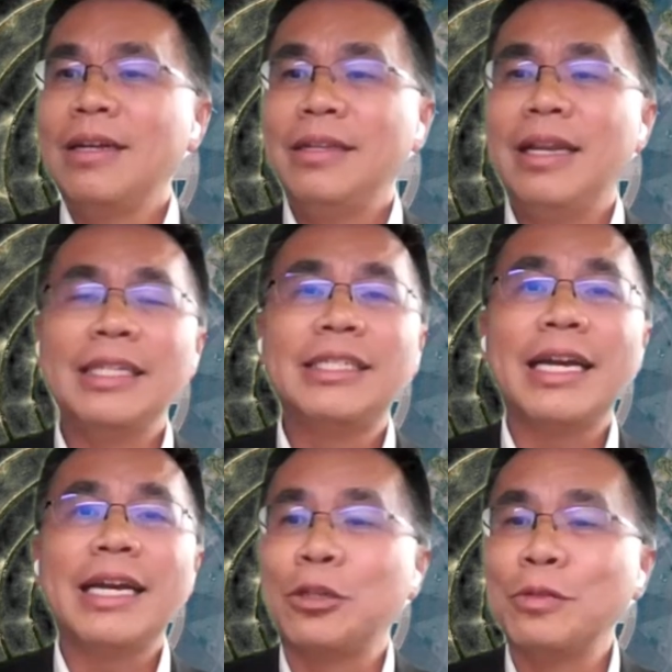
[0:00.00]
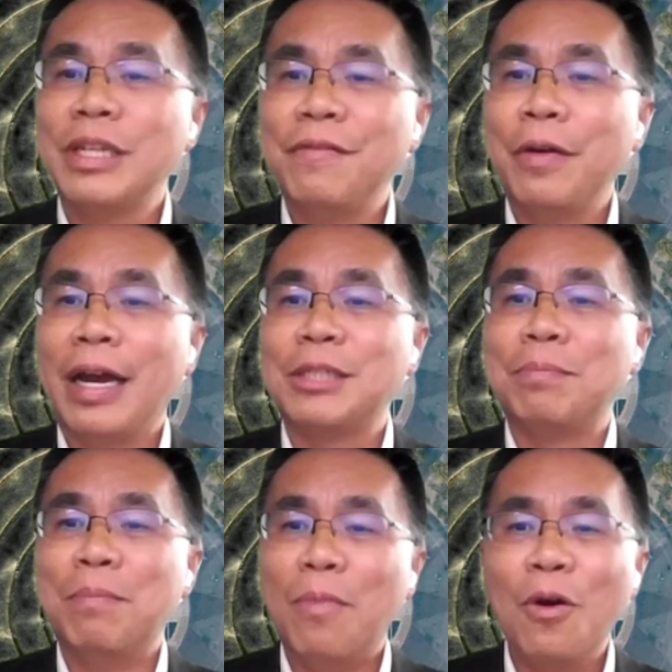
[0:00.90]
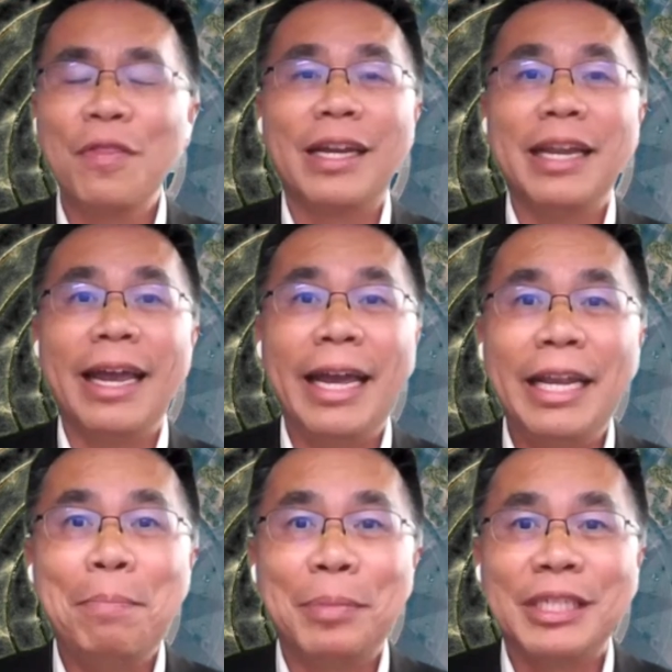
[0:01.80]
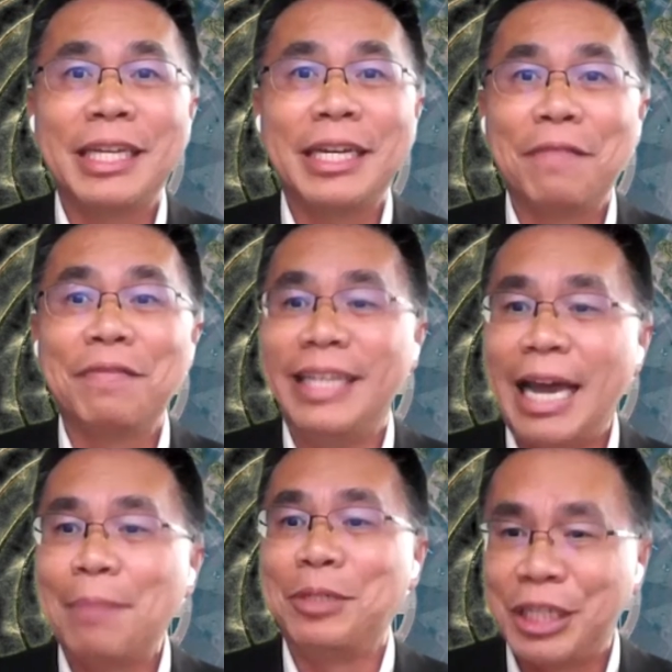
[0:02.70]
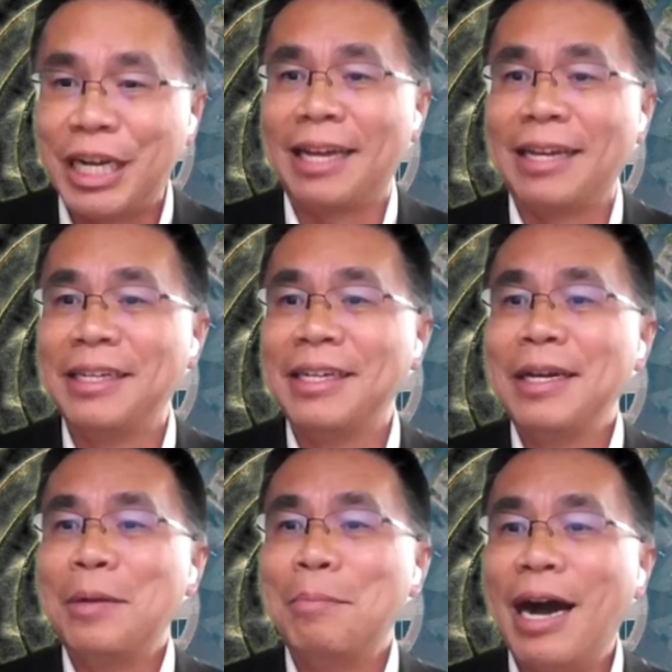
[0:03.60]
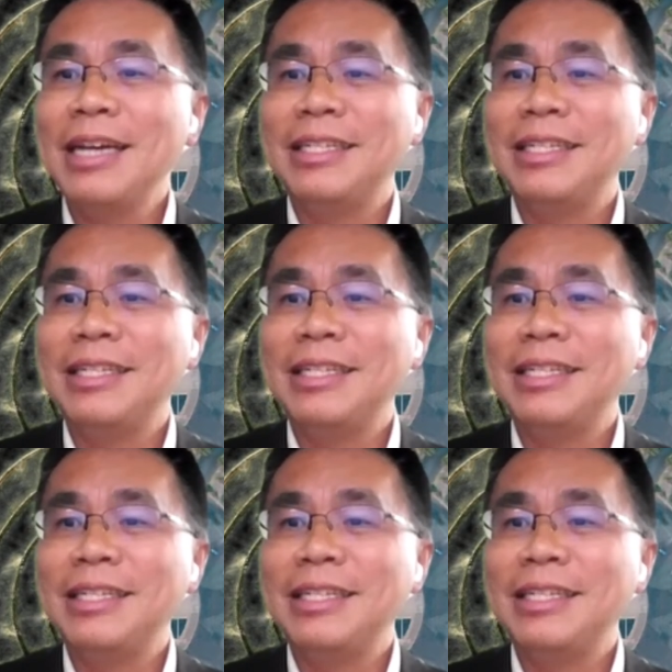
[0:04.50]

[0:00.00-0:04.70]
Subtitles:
Nasdaq TotalView has more than 80% of the depth share by